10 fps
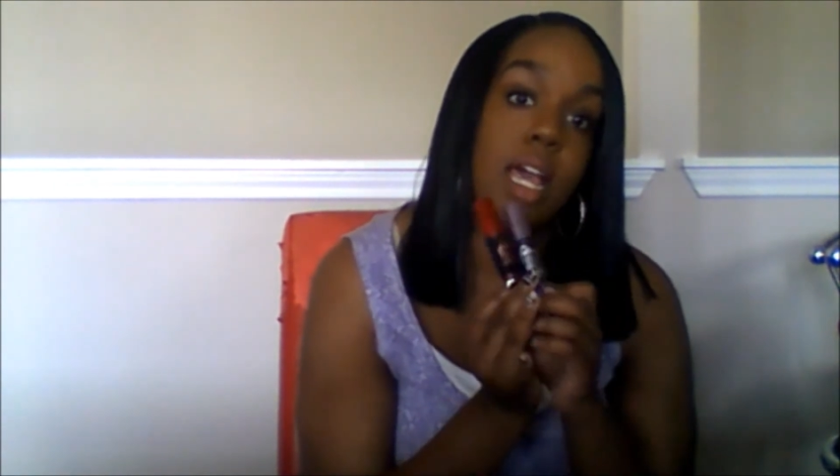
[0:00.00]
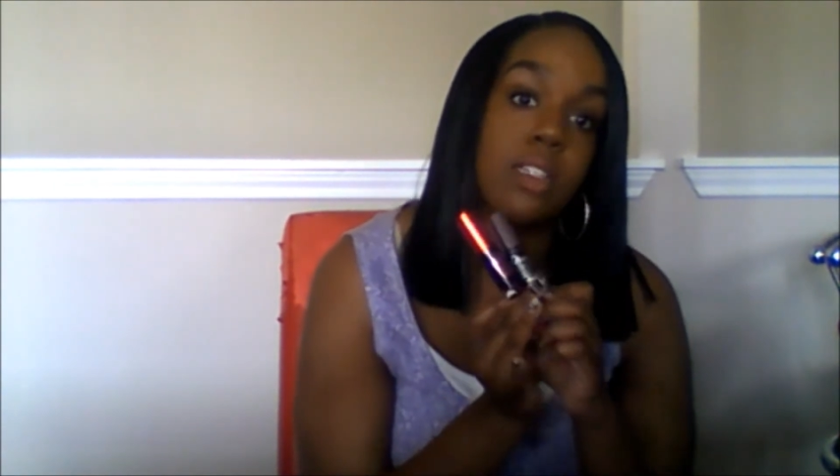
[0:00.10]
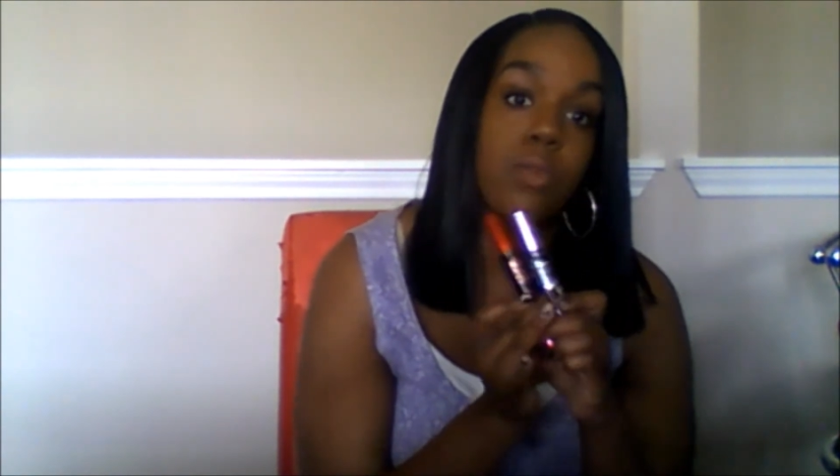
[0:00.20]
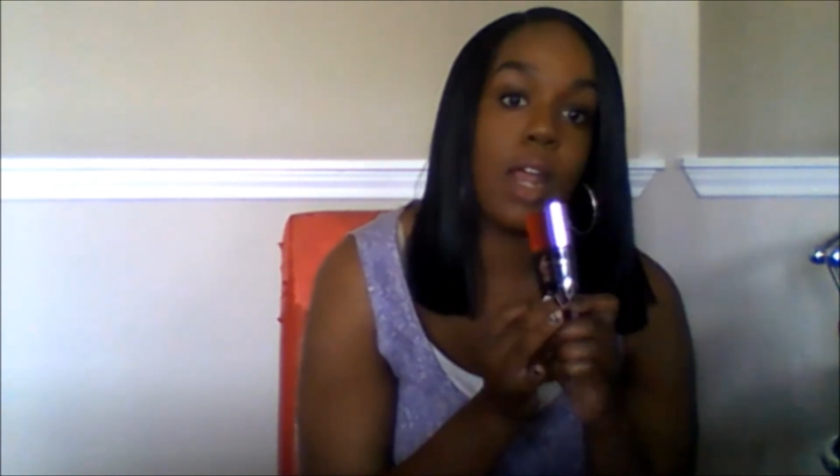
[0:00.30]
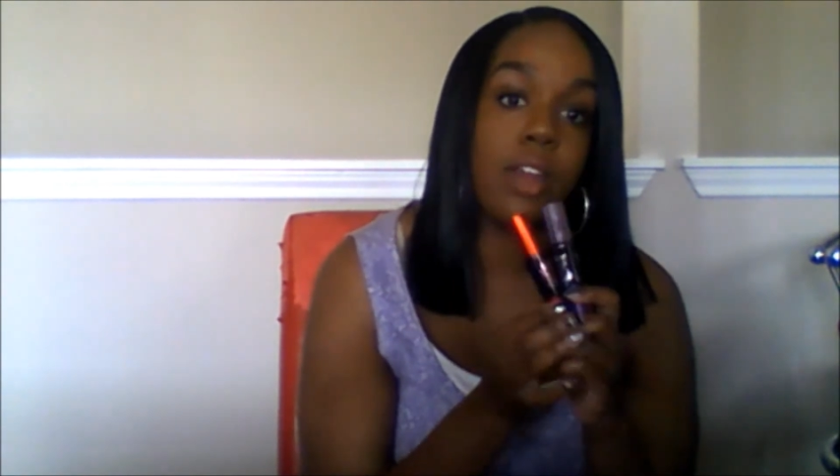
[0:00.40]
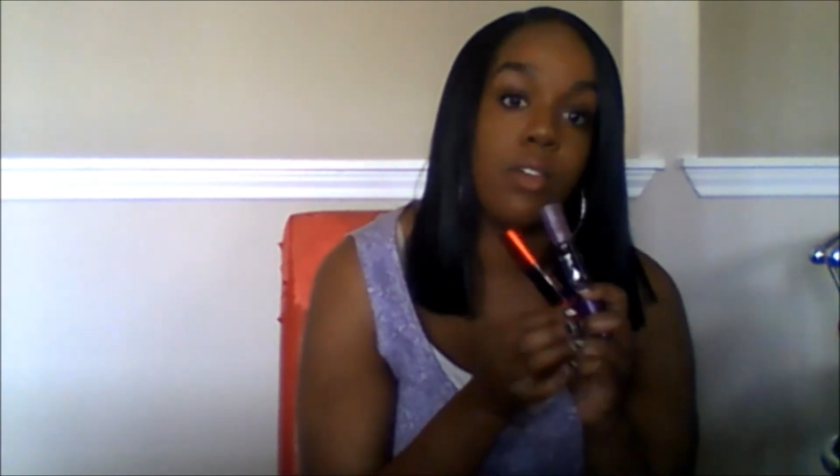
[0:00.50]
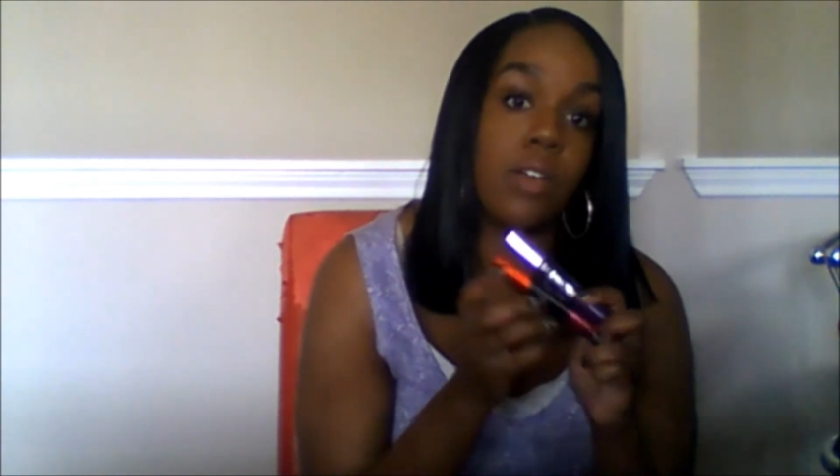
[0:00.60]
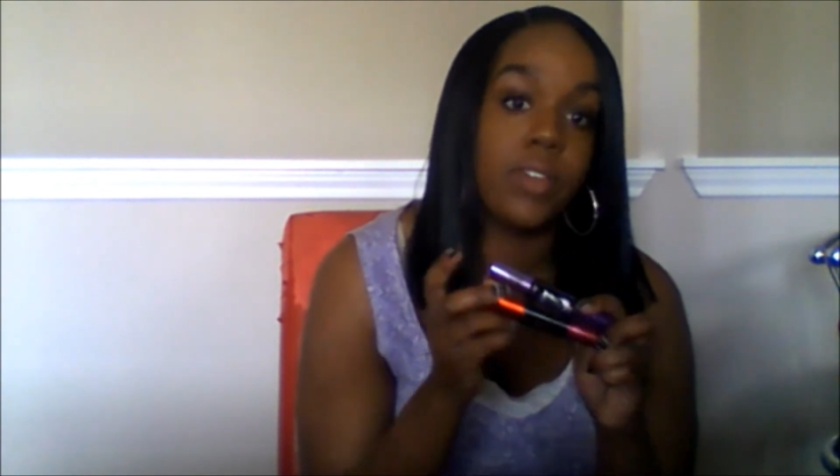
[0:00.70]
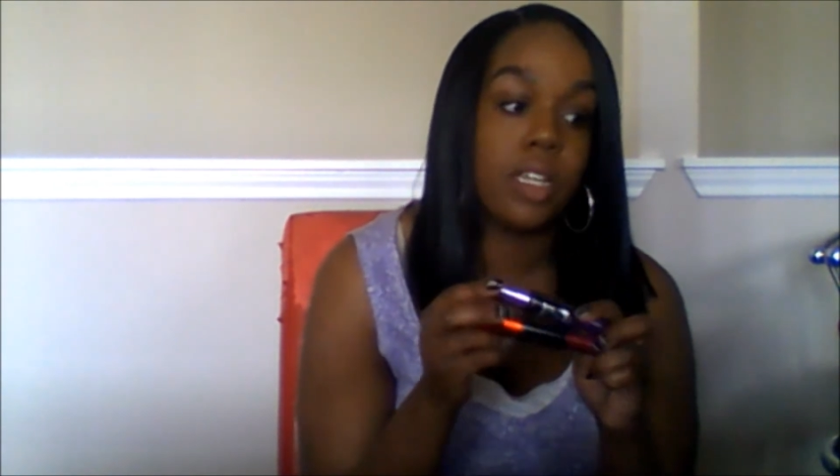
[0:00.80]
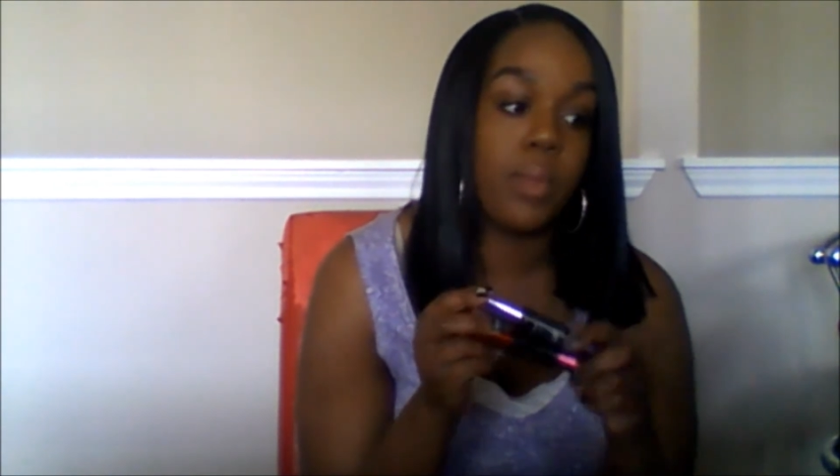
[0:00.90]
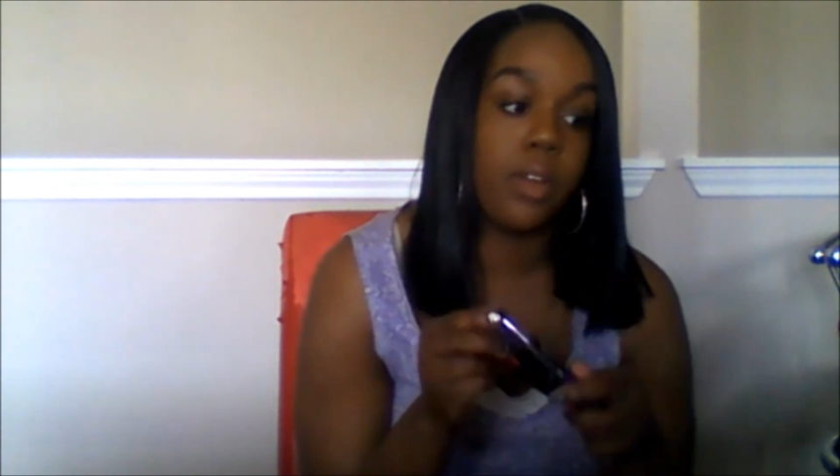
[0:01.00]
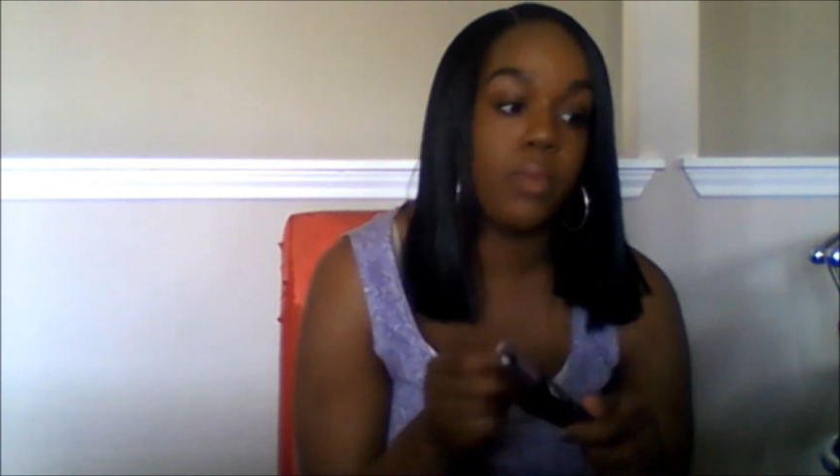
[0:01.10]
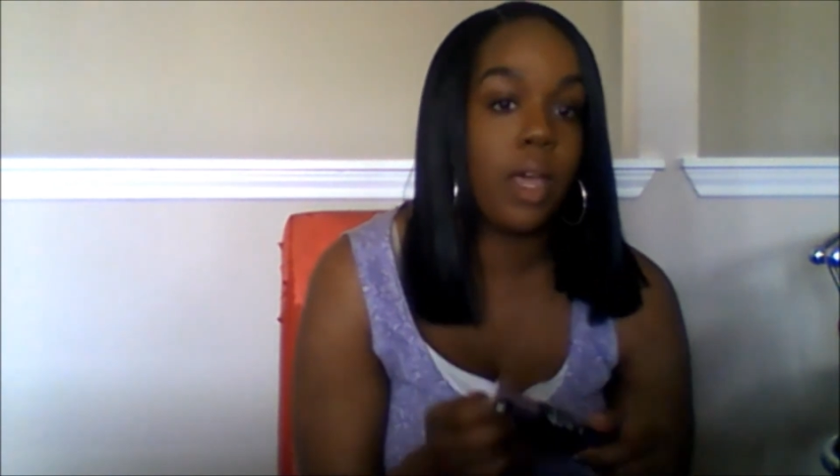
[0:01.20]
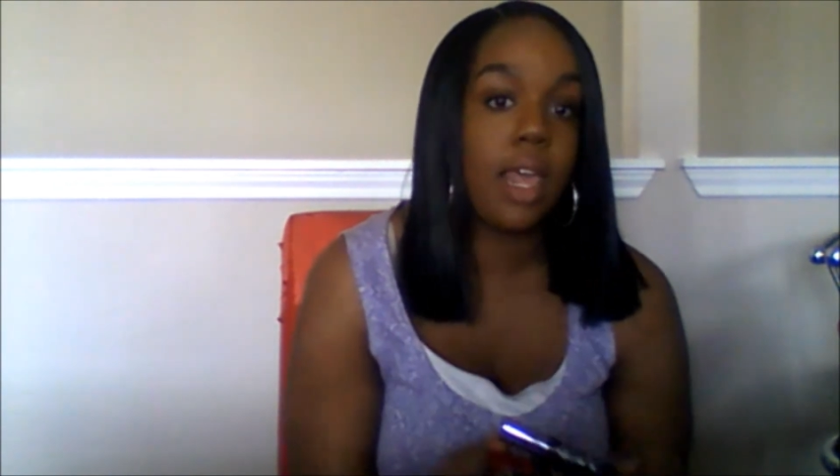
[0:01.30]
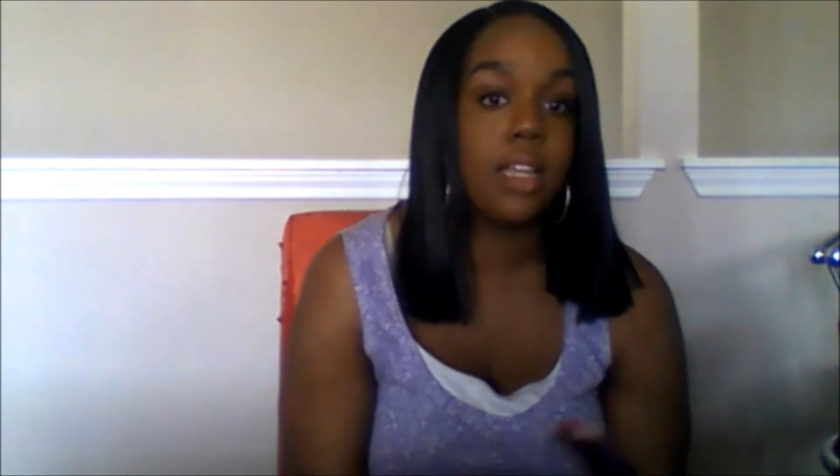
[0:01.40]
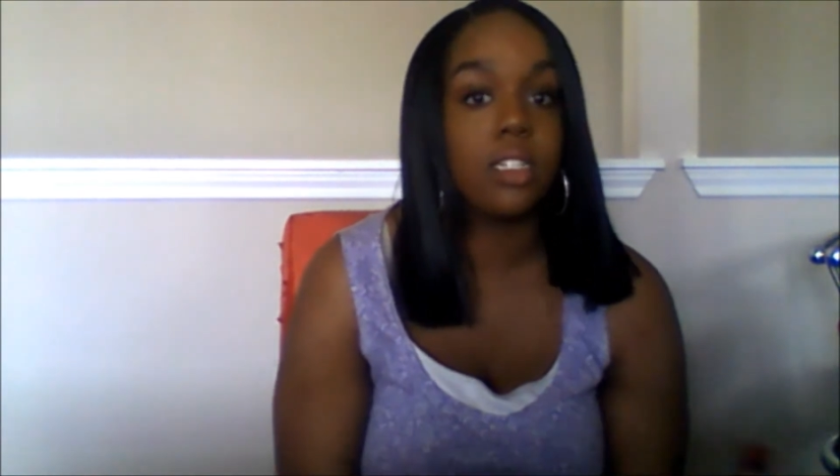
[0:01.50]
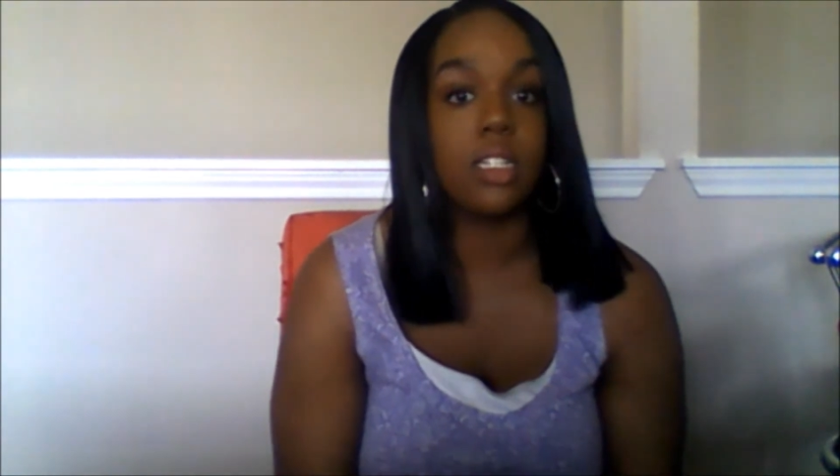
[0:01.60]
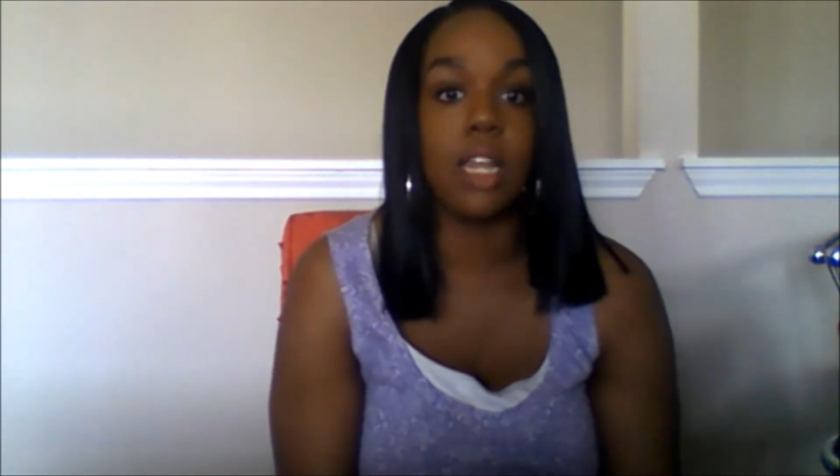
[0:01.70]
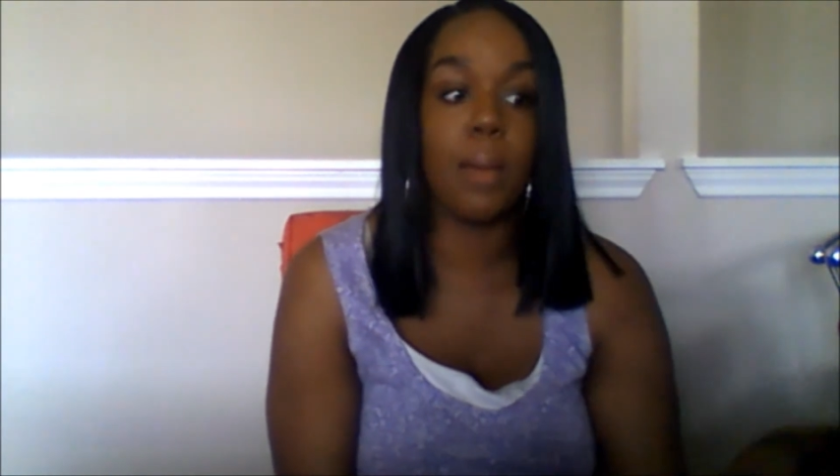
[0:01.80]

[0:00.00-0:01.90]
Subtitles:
that's what I do every time I do my lashes,